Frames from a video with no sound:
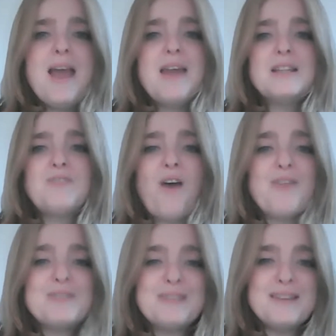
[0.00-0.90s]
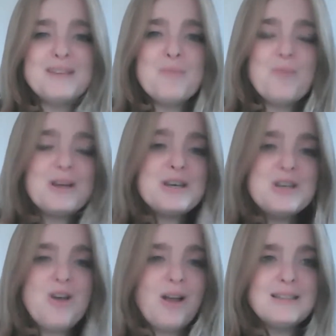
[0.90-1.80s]
And his father said to him, What
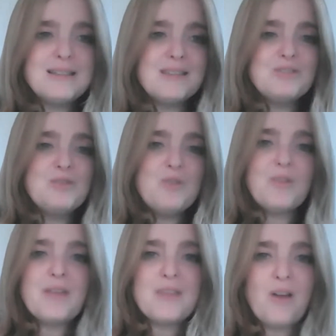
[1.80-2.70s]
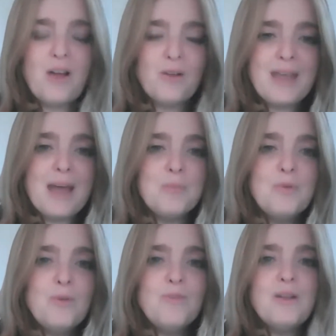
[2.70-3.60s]
nonsense. You know that that idol can't
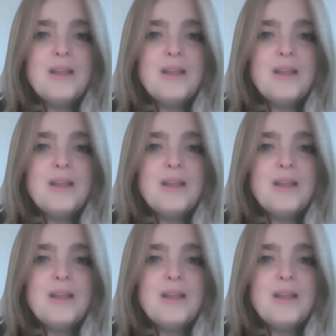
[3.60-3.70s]
move.